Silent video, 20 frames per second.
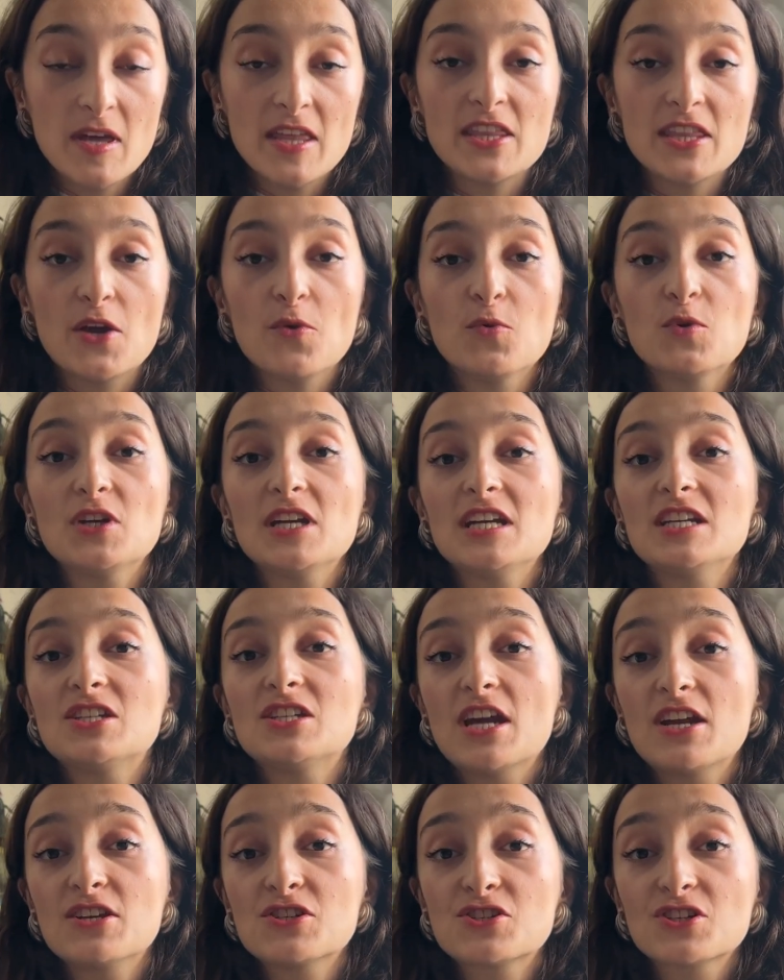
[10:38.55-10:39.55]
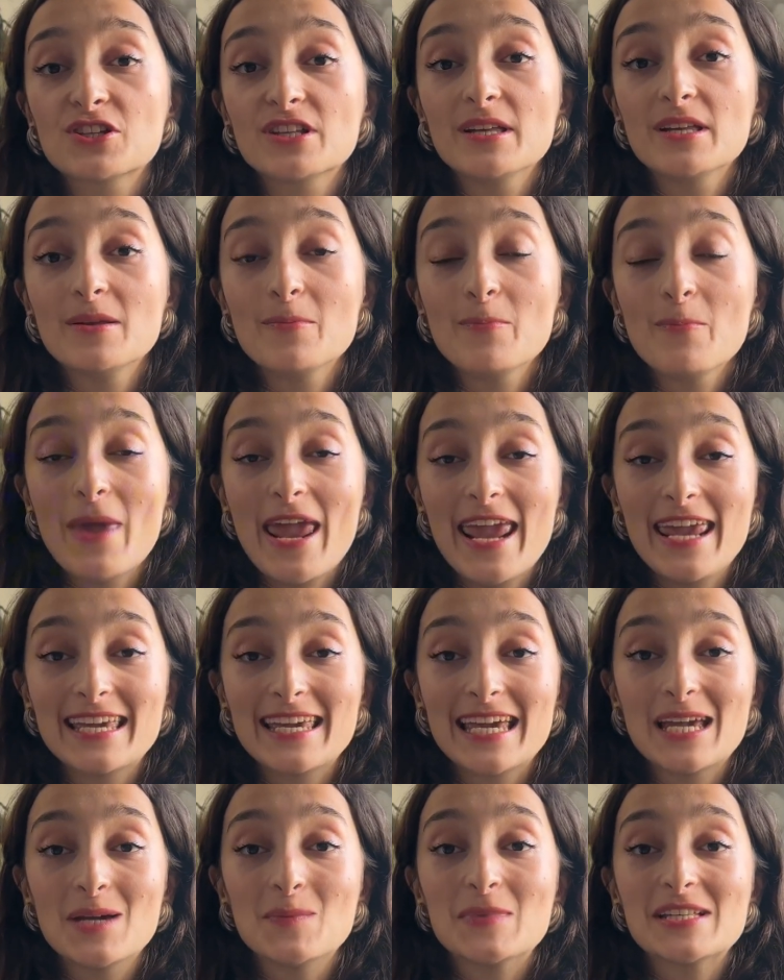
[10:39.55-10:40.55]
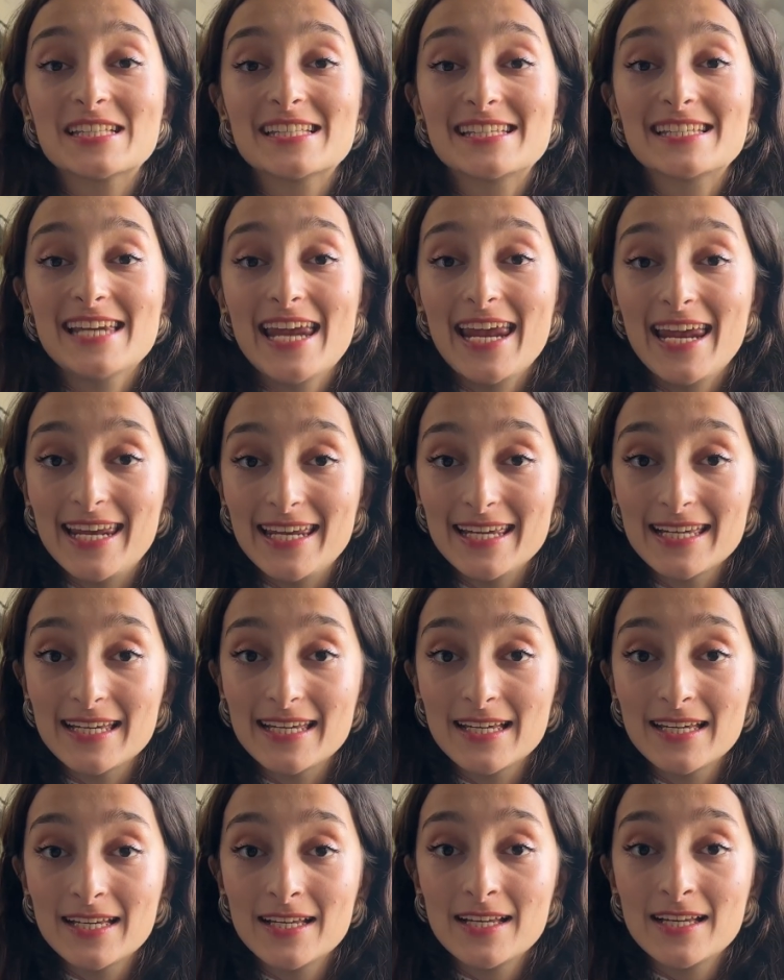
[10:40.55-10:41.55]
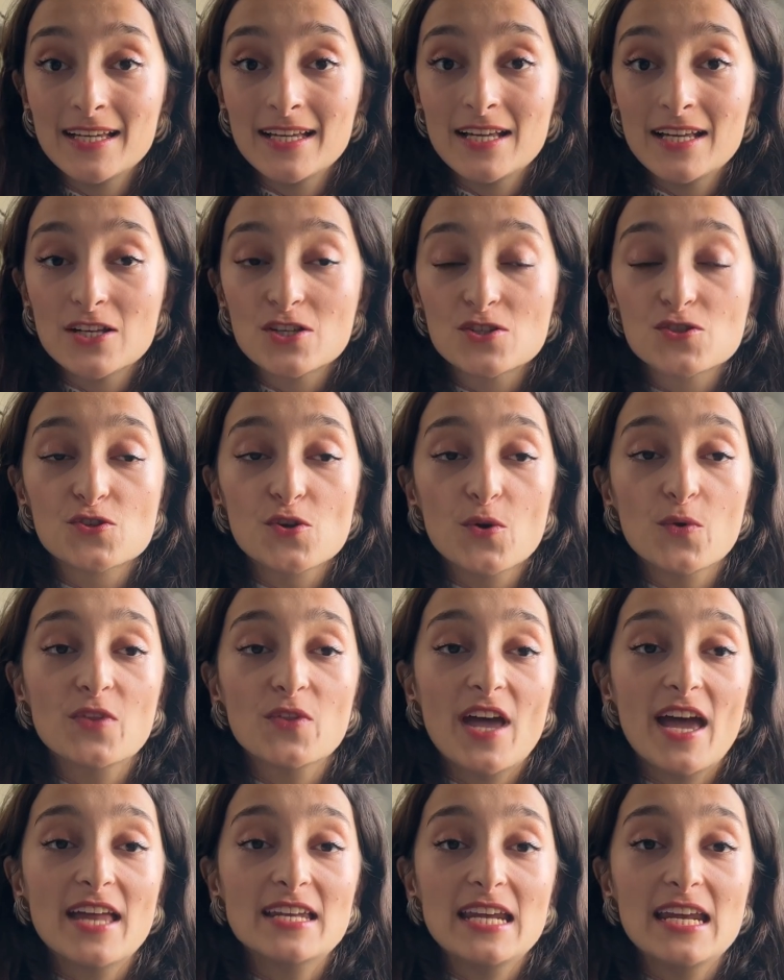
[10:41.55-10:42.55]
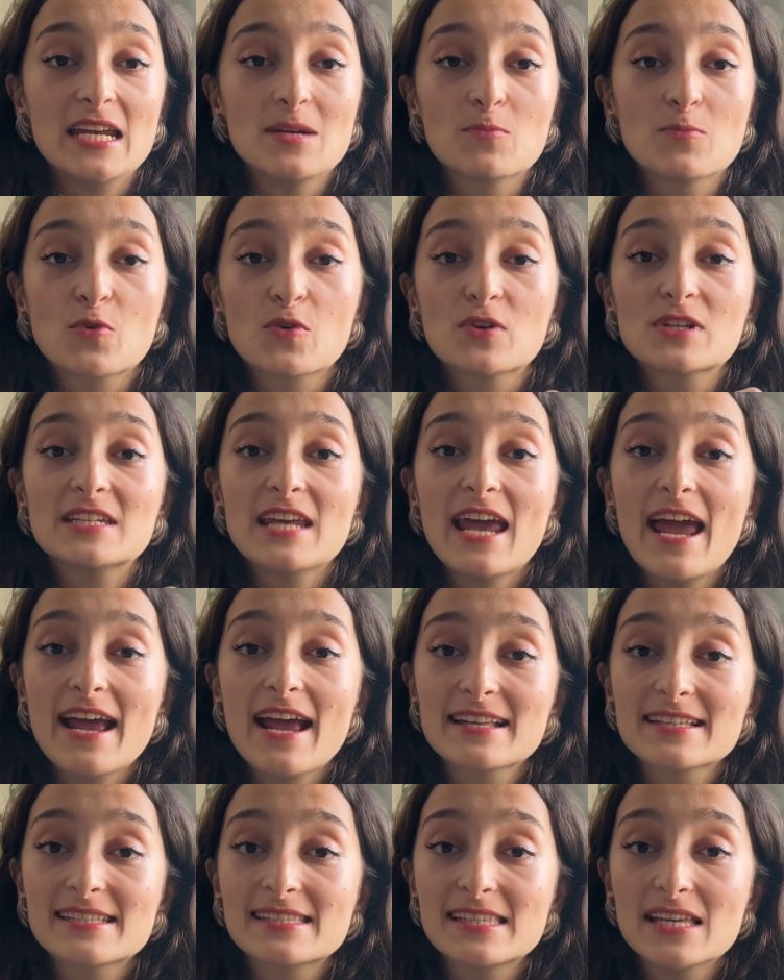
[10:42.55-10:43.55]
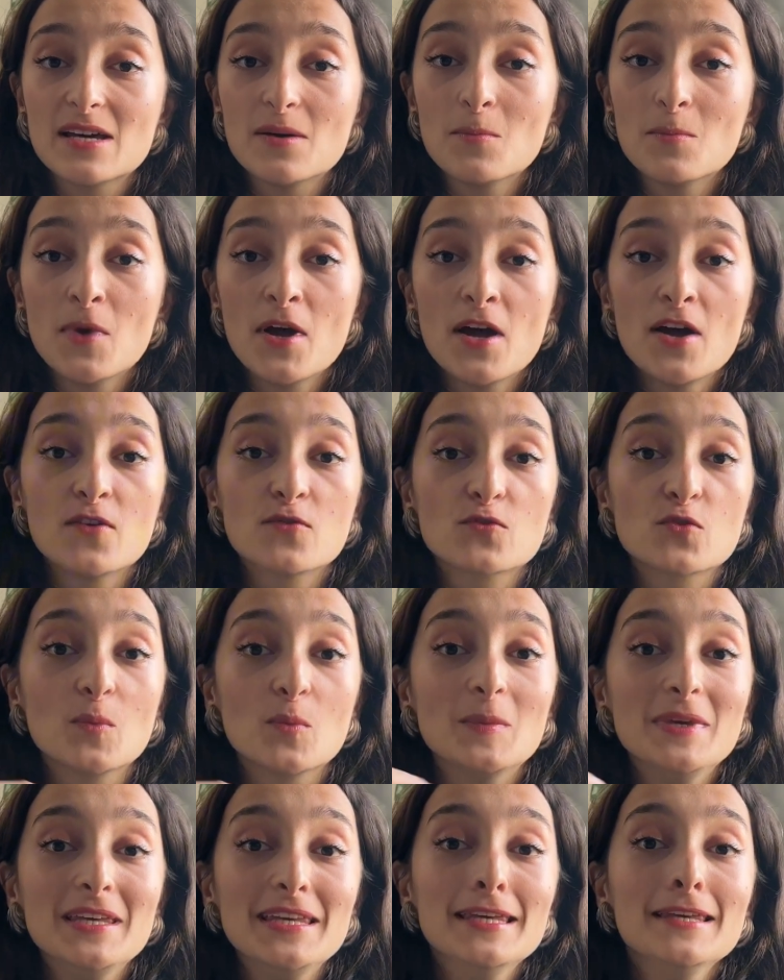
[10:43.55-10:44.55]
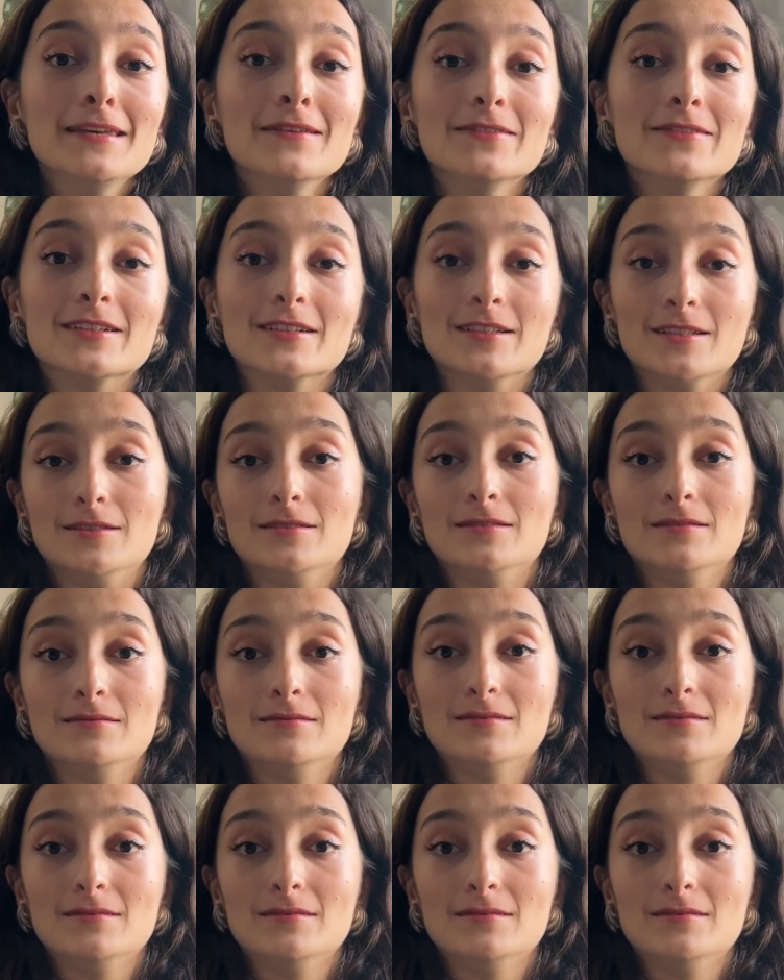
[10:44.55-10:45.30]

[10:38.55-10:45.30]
They would intentionally make a mistake so that it protects them from evil.